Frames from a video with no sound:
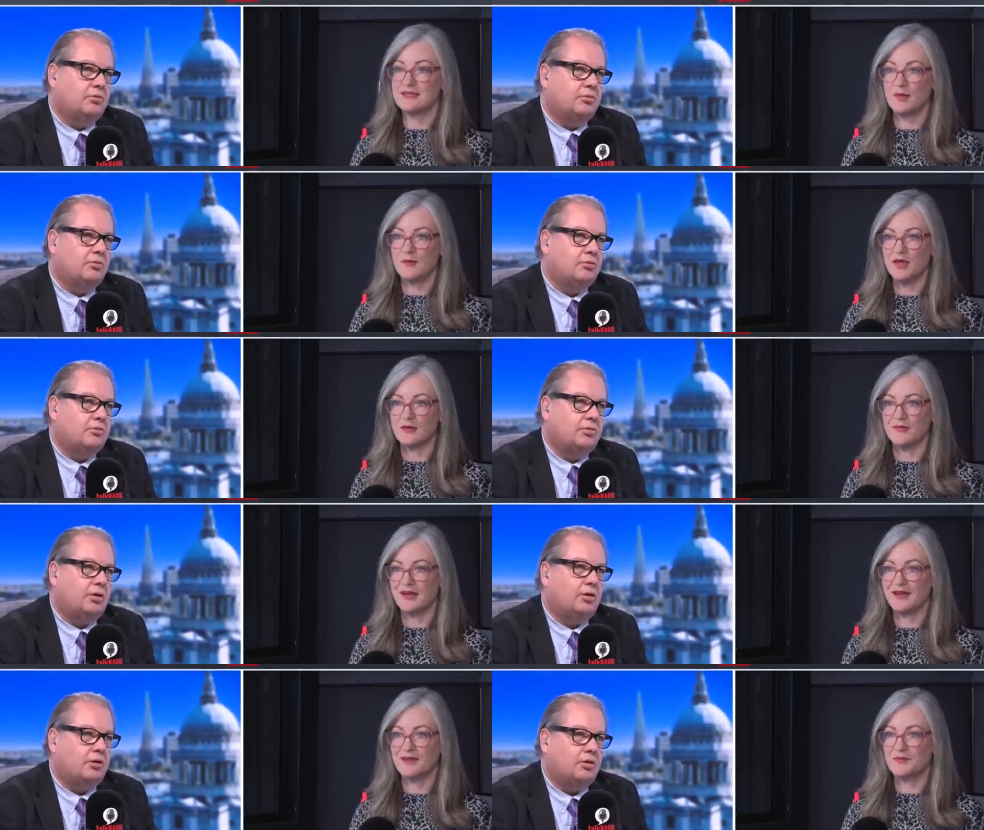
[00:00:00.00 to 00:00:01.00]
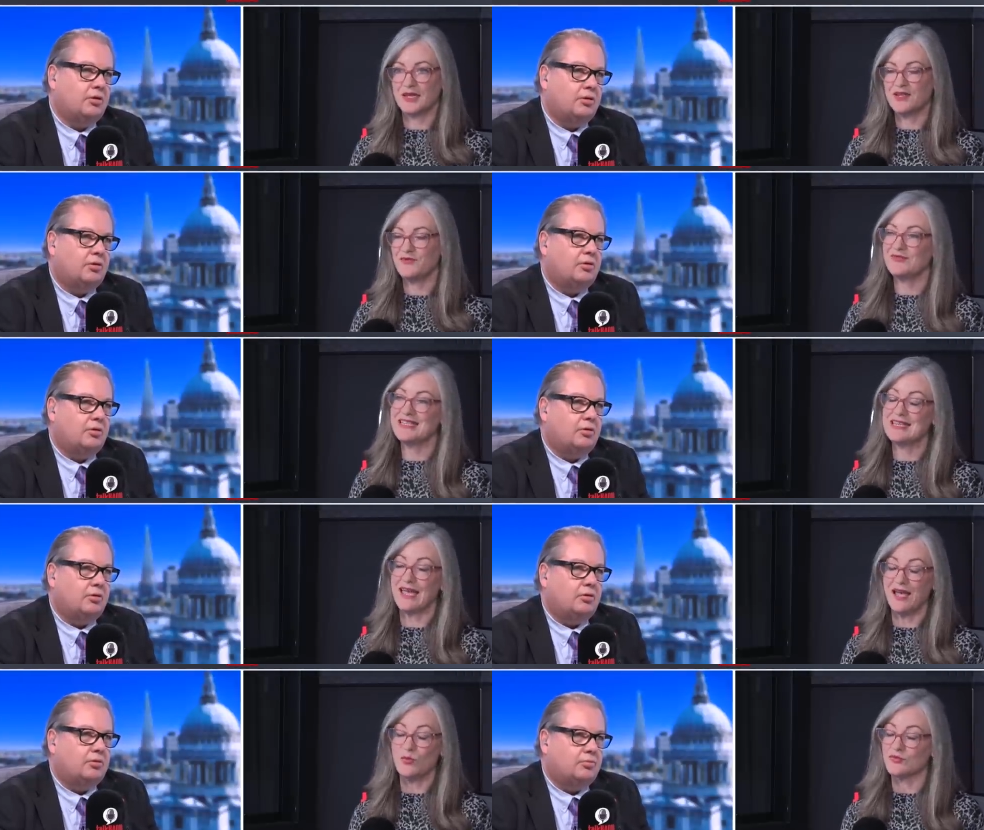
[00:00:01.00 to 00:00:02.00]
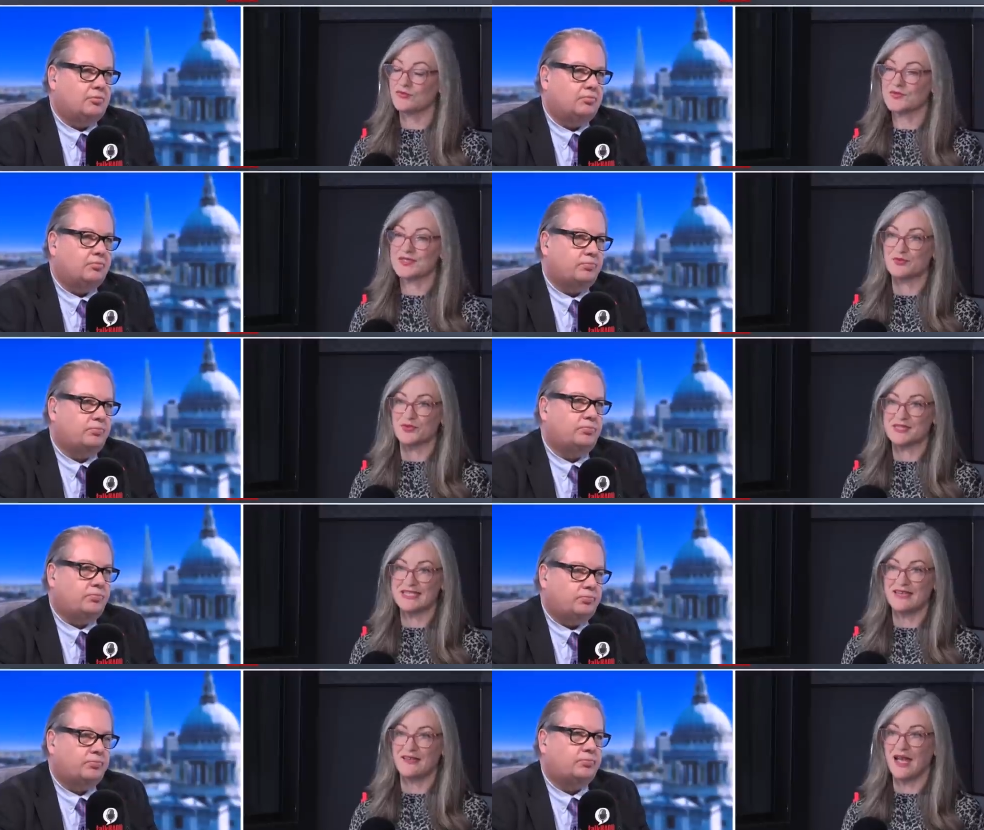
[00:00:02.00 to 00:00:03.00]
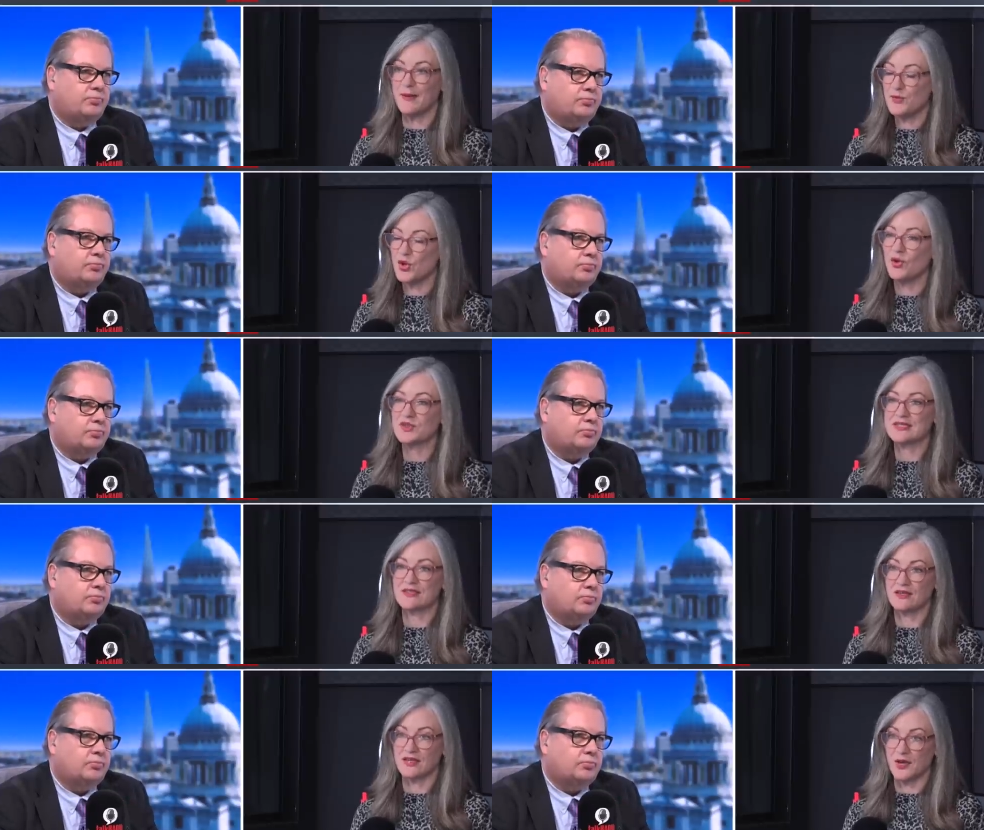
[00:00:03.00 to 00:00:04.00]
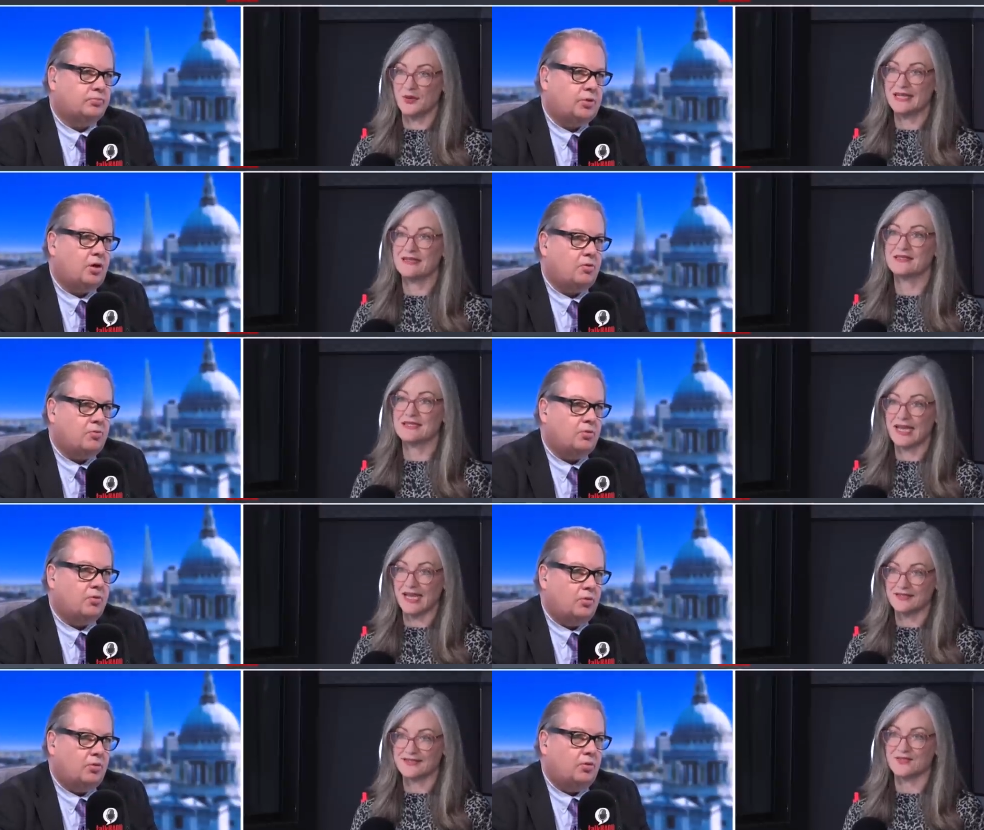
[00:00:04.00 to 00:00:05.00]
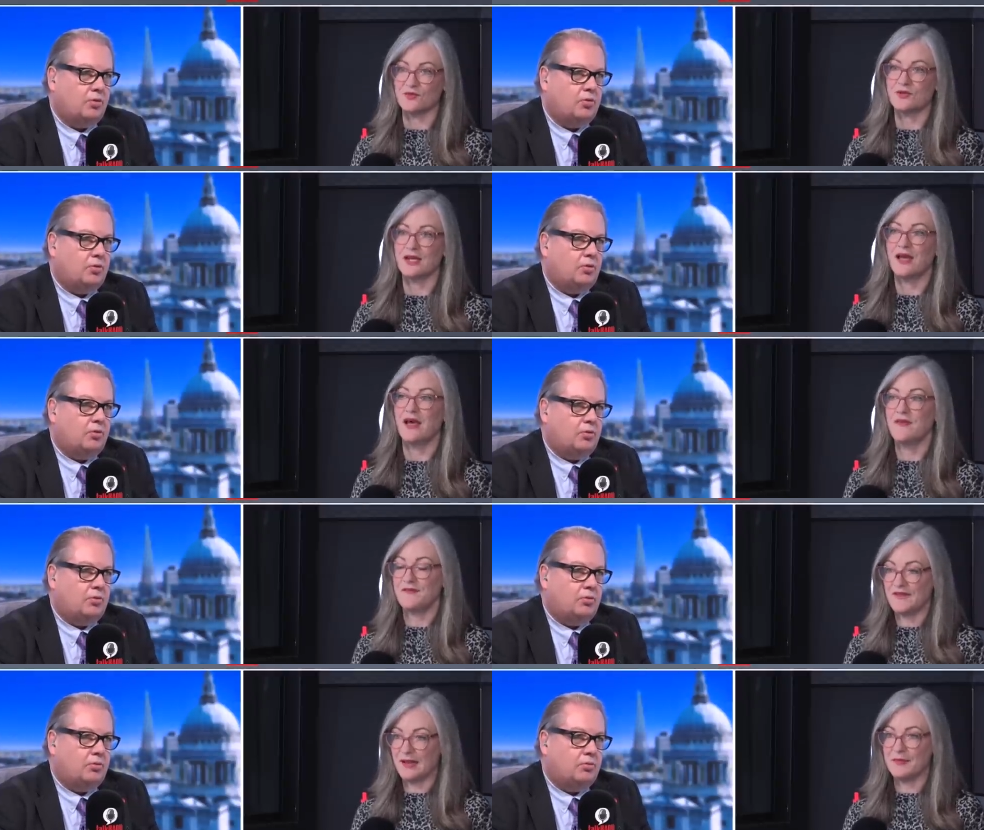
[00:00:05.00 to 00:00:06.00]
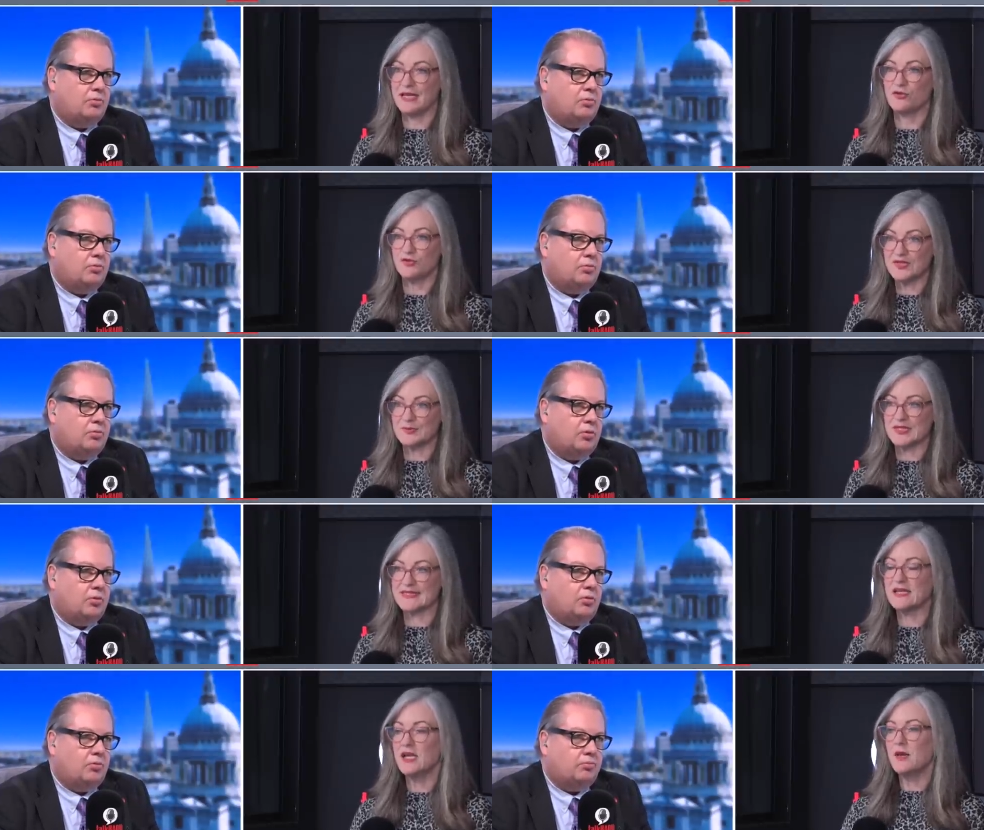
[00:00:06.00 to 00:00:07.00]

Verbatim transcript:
Speaker 1: my mum. Yeah. I, I, don't really care what rules are brought mm. in. I'm not going no. to cancel a family Christmas.